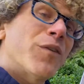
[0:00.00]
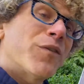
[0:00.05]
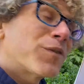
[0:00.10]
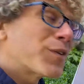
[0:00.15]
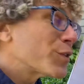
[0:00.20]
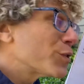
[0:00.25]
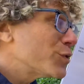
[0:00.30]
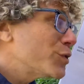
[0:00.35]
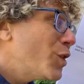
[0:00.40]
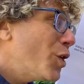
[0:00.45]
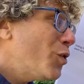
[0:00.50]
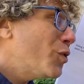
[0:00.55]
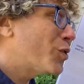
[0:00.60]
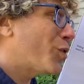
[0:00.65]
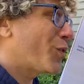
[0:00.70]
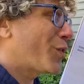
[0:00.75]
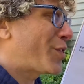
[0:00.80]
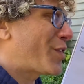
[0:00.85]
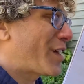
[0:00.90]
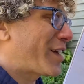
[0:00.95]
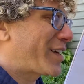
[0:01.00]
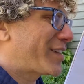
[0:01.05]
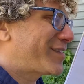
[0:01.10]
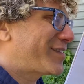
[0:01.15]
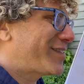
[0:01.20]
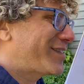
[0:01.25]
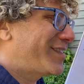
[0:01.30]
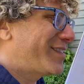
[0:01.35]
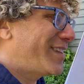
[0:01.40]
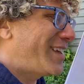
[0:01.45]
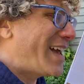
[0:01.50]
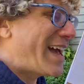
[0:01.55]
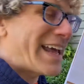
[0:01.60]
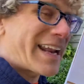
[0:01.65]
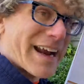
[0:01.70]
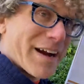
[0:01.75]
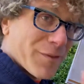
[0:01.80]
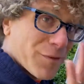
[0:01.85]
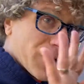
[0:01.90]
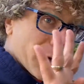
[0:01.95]
for local things, and
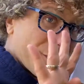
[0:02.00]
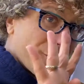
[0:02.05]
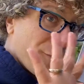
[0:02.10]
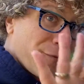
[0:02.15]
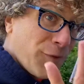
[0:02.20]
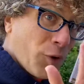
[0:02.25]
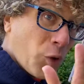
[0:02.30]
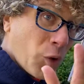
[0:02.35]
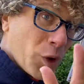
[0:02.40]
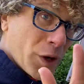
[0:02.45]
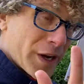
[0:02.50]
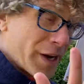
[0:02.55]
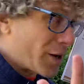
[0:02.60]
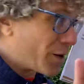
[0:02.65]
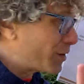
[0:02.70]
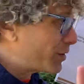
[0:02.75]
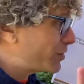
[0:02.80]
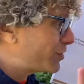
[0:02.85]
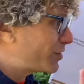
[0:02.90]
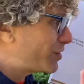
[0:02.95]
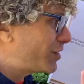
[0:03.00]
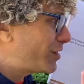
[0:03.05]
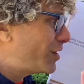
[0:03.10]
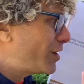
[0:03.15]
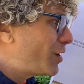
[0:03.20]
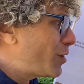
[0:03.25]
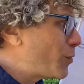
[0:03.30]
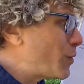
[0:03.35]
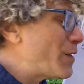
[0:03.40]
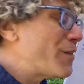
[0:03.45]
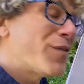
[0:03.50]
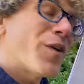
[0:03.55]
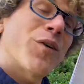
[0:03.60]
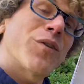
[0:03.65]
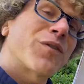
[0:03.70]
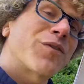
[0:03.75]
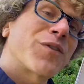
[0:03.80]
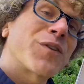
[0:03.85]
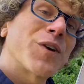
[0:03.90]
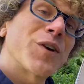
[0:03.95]
every 4 years, we vote
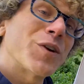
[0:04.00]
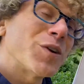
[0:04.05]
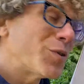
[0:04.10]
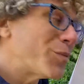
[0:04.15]
for a new